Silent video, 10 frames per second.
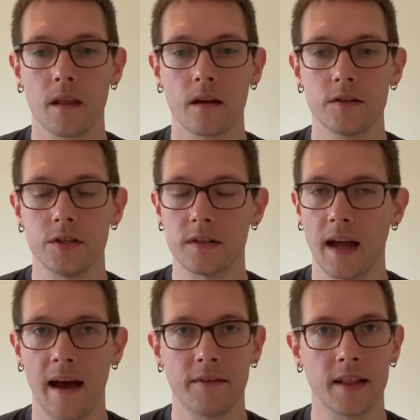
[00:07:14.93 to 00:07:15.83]
just
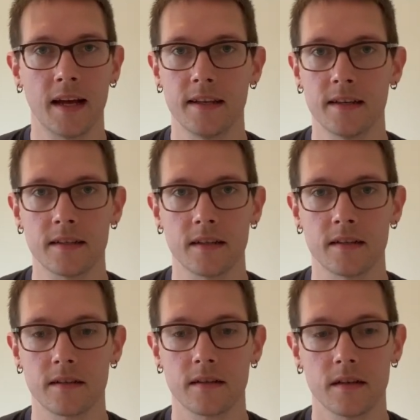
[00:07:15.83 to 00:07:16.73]
having that
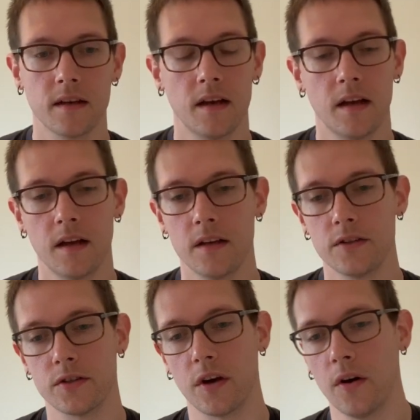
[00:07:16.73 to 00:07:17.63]
distance.
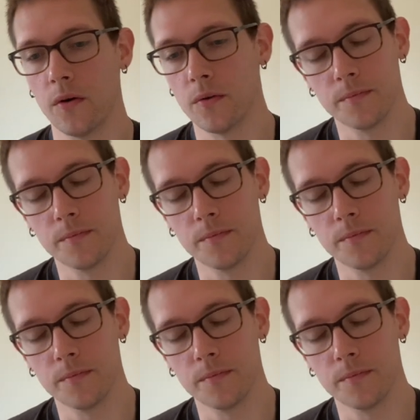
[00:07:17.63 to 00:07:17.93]
So